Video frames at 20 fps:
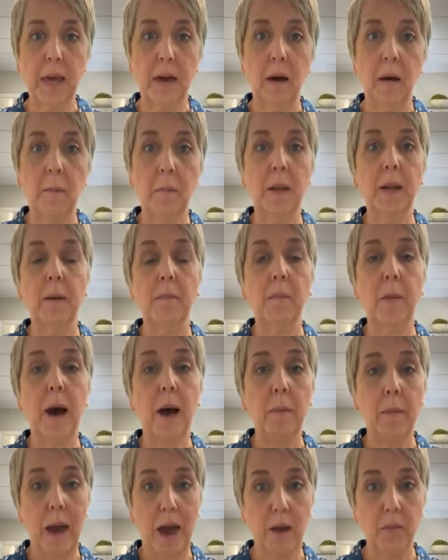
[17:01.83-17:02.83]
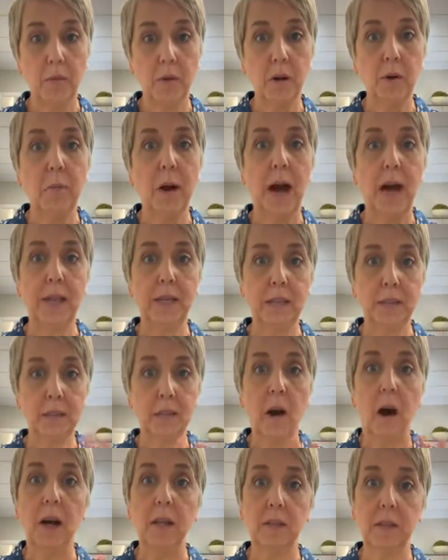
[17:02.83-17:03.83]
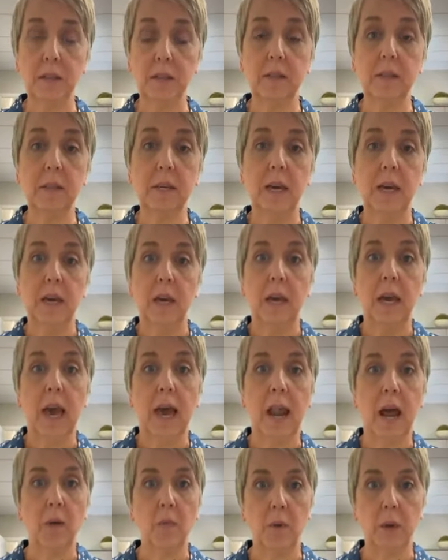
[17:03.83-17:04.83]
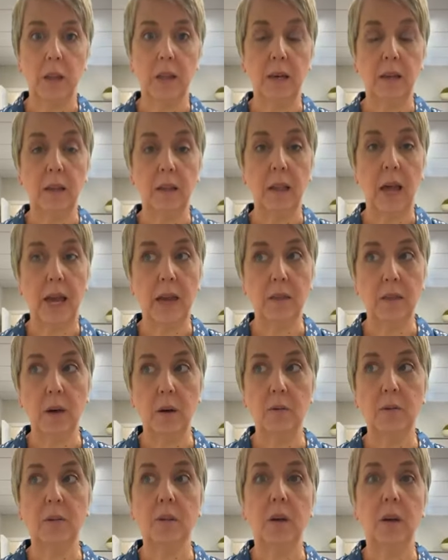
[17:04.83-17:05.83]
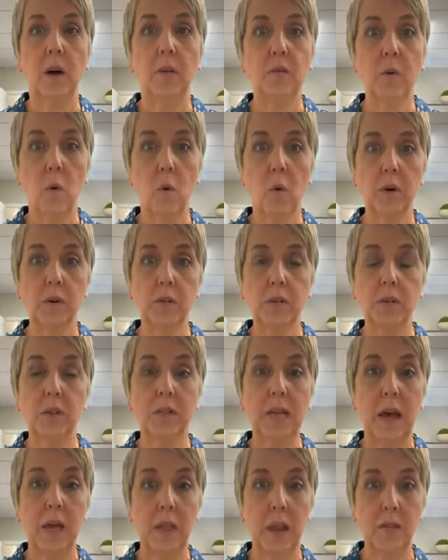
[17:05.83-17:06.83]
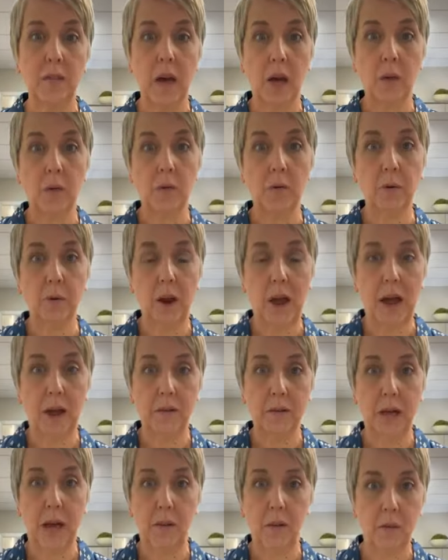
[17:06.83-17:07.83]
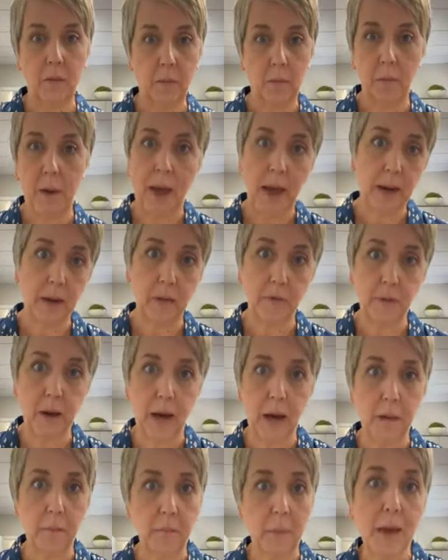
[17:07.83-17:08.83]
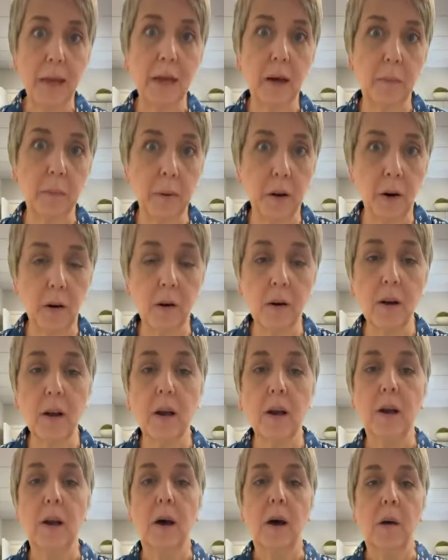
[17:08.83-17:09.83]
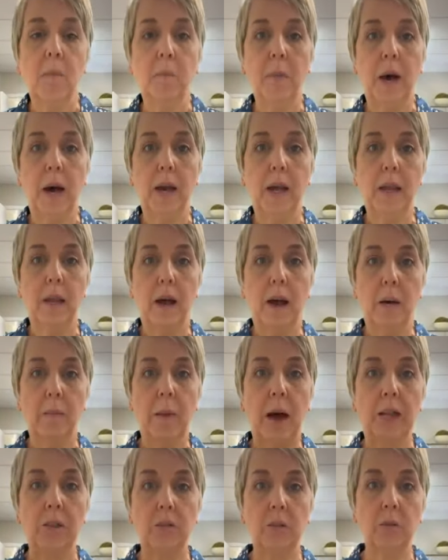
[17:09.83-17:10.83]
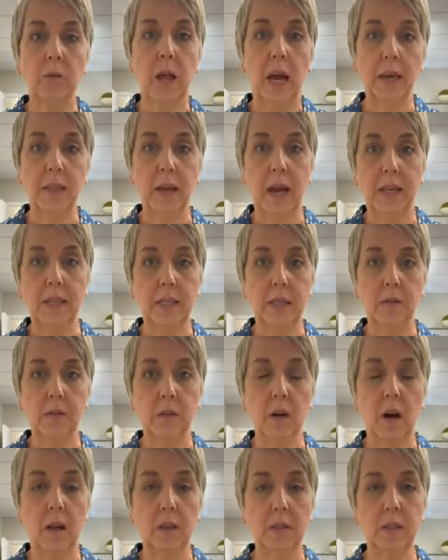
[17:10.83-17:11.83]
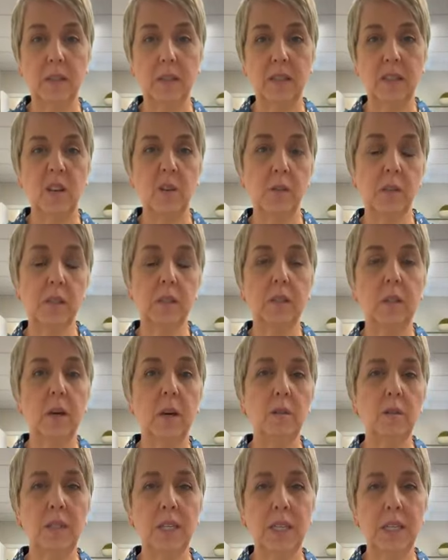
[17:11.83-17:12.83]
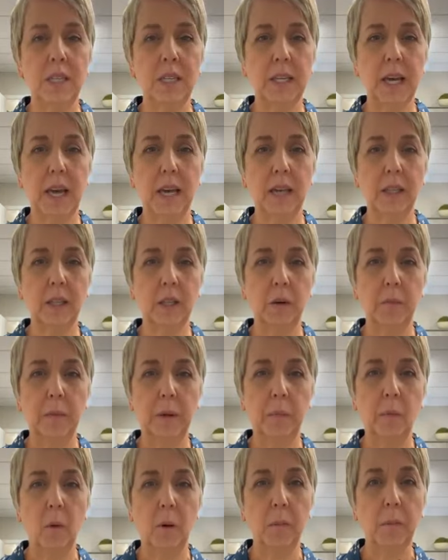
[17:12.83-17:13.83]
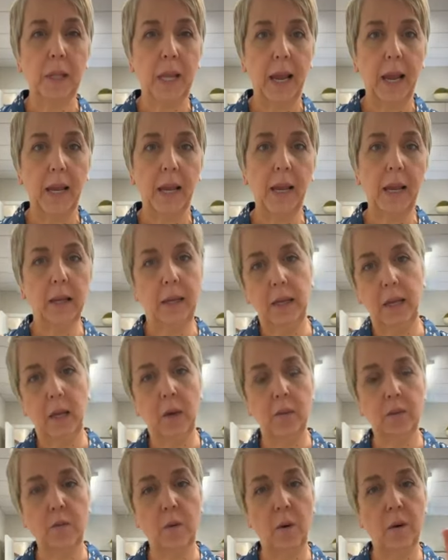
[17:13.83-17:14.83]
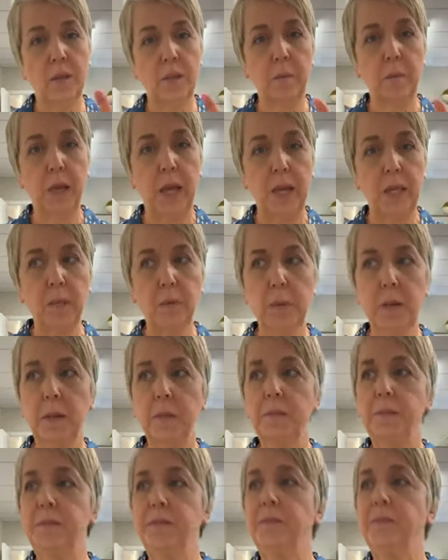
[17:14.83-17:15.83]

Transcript: makeup, but in my bathroom I did sconces, and I really like those. Of course, now that I've gotten older, I have to have a magnified makeup mirror, but I do like the idea of sconces, and those tend to take a little bit more planning, as far as the placement.